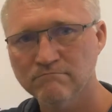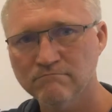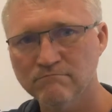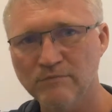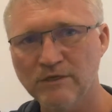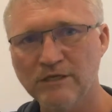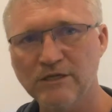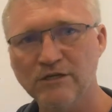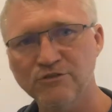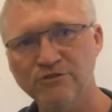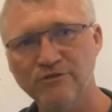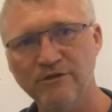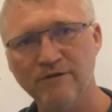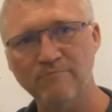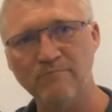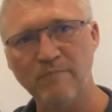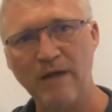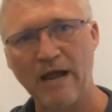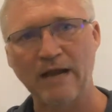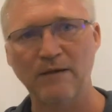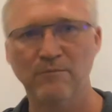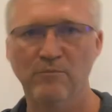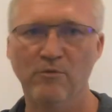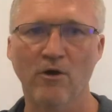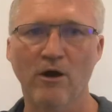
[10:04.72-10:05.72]
because you have
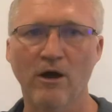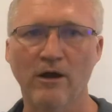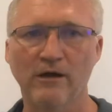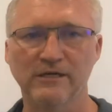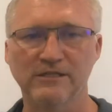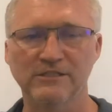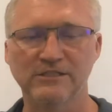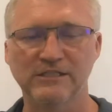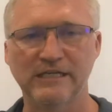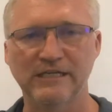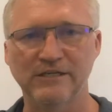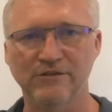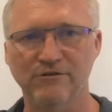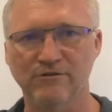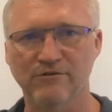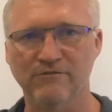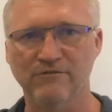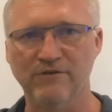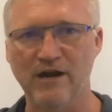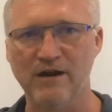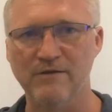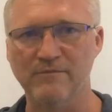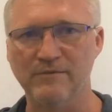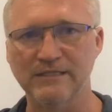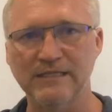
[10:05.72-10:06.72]
Mac products in your
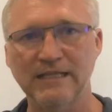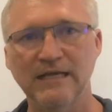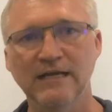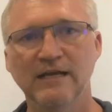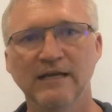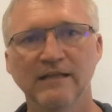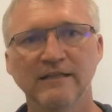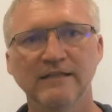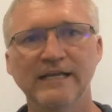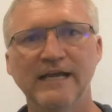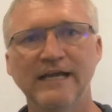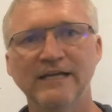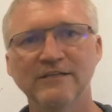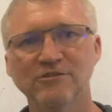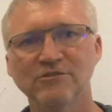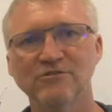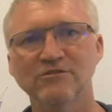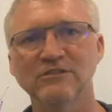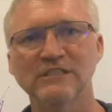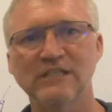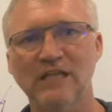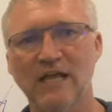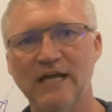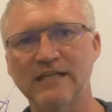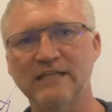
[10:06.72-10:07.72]
environment, the answer
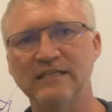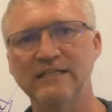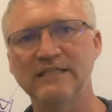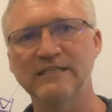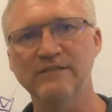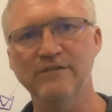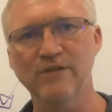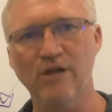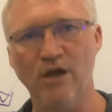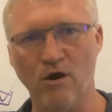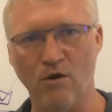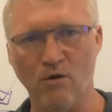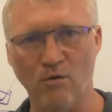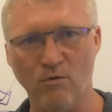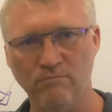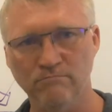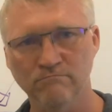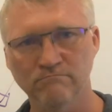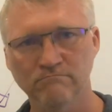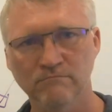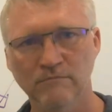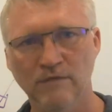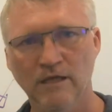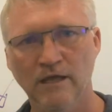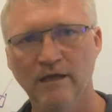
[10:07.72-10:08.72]
is likely no.
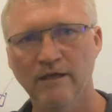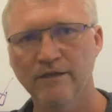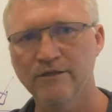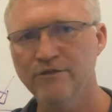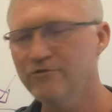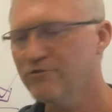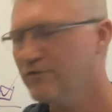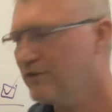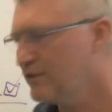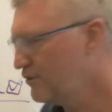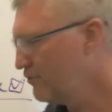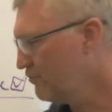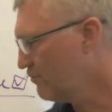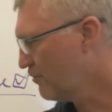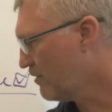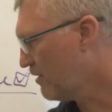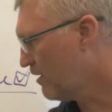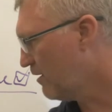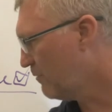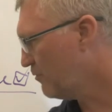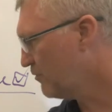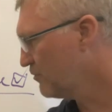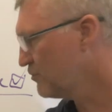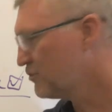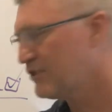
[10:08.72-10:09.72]
You can do a
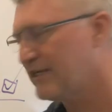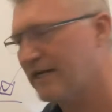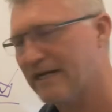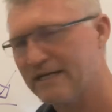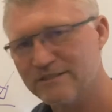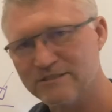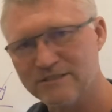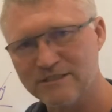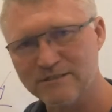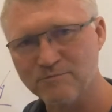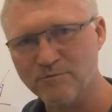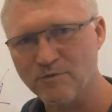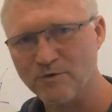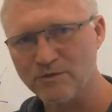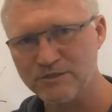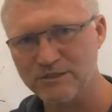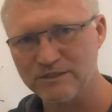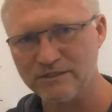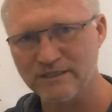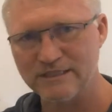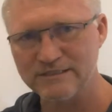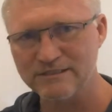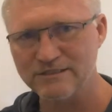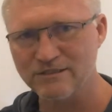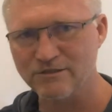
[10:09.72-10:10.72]
couple checks and
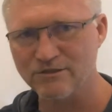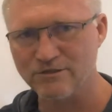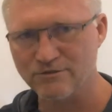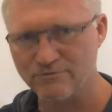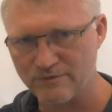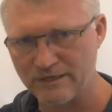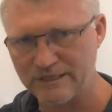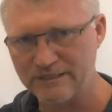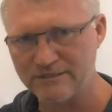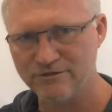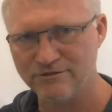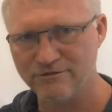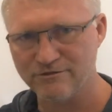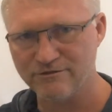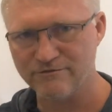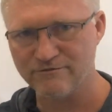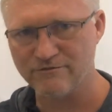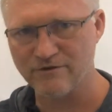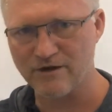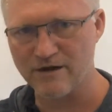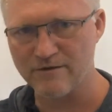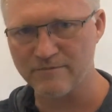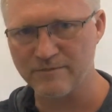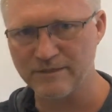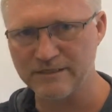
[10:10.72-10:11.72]
personalize the threat to your
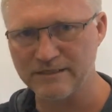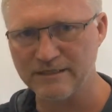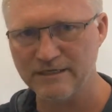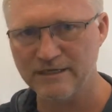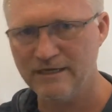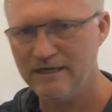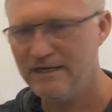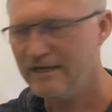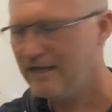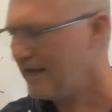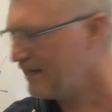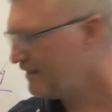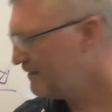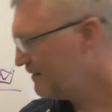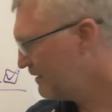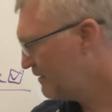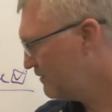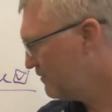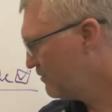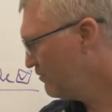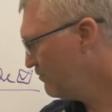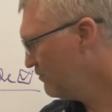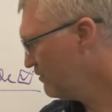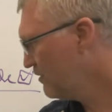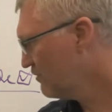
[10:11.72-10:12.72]
environment, and then
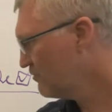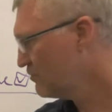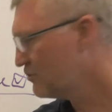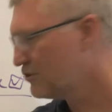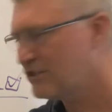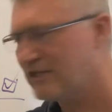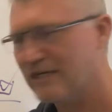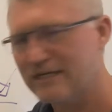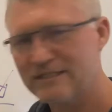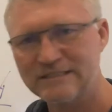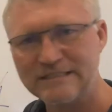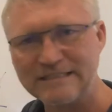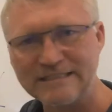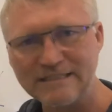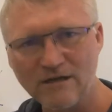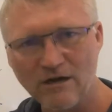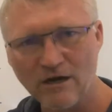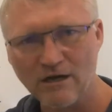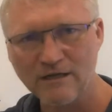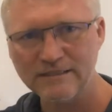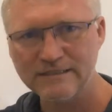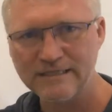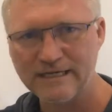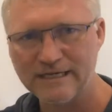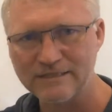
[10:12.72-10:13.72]
do those checks in
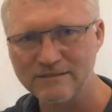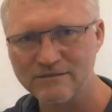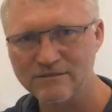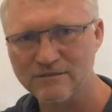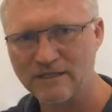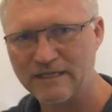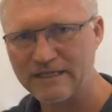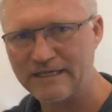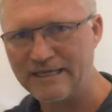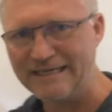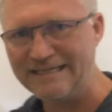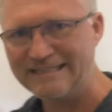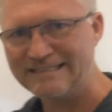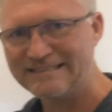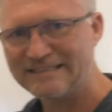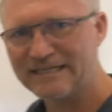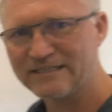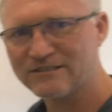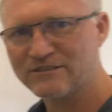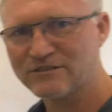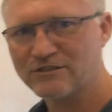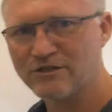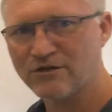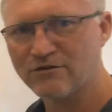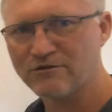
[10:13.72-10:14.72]
context, like, is
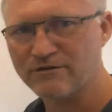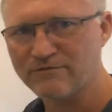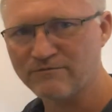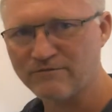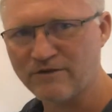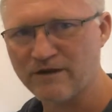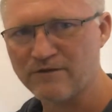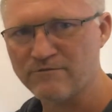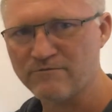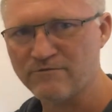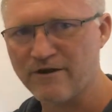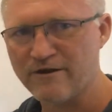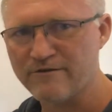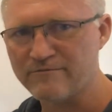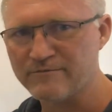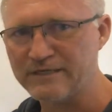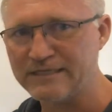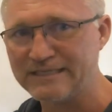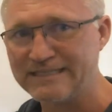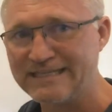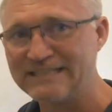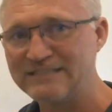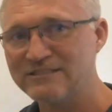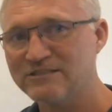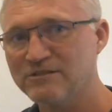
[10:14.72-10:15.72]
Xcode in my environment?
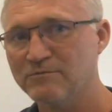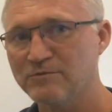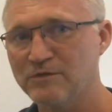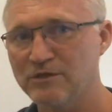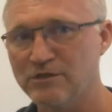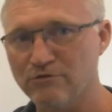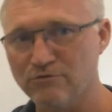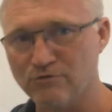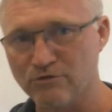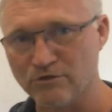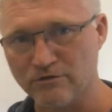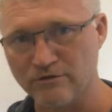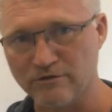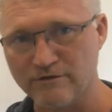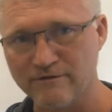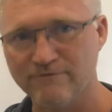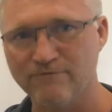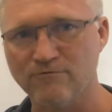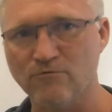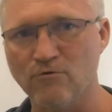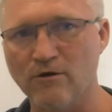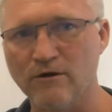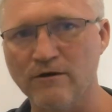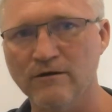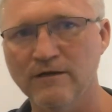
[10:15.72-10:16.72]
That's something you can look
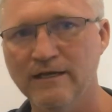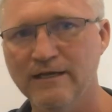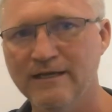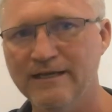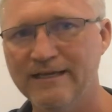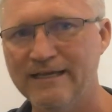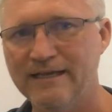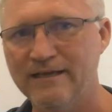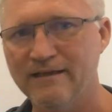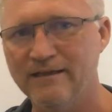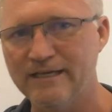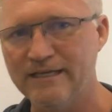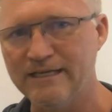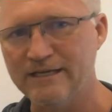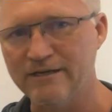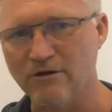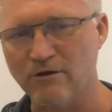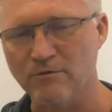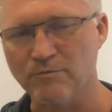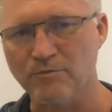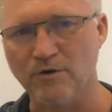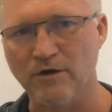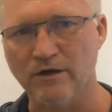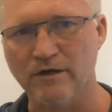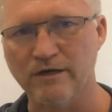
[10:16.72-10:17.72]
for. EDR
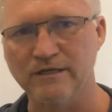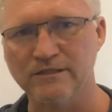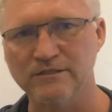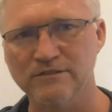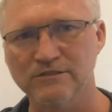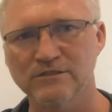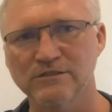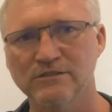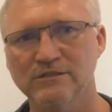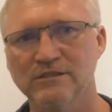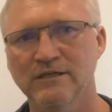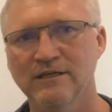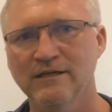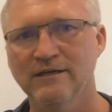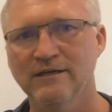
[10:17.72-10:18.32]
products,